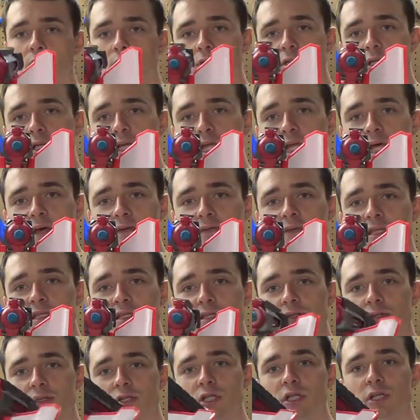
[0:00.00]
So they have these
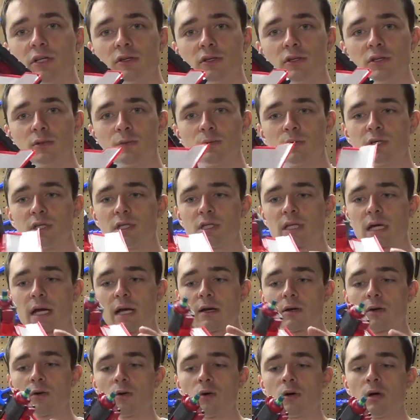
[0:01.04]
little shields, which is kind
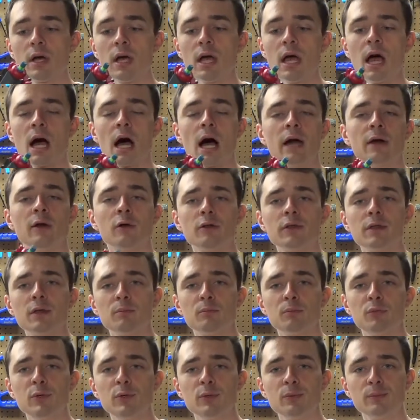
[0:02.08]
of cool. I know the
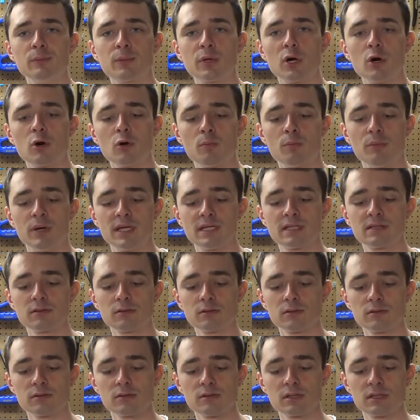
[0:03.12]
Boomco
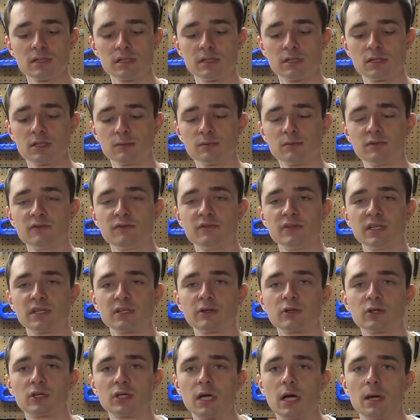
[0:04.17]
pistols, in terms of
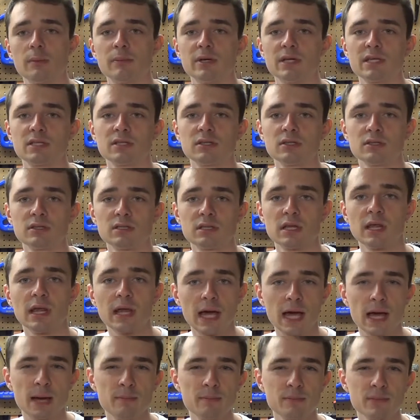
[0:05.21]
single shot pistols, the
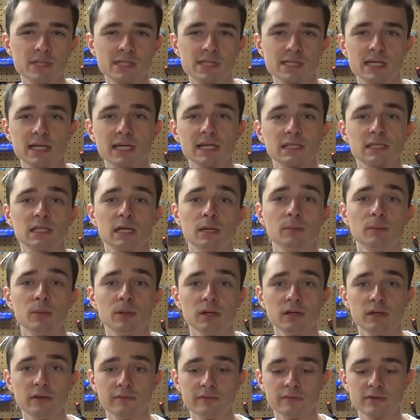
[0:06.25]
M6, I
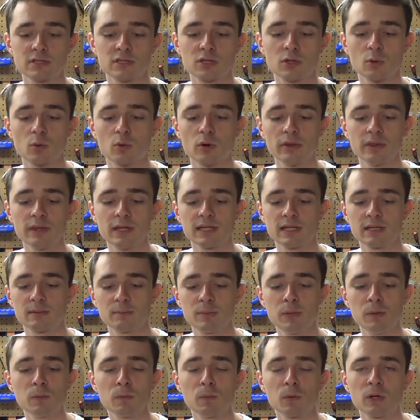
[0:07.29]
believe, is the one that
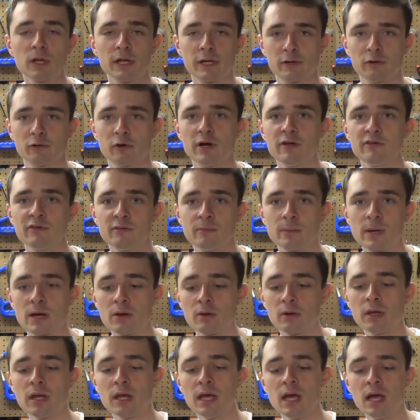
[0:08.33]
people like rave
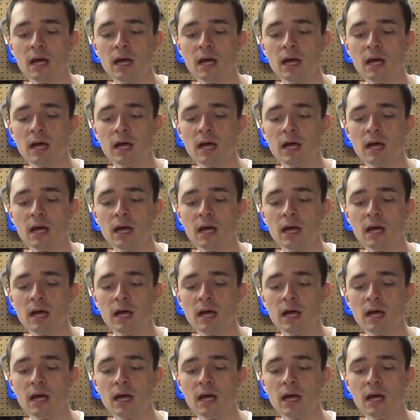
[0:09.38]
about.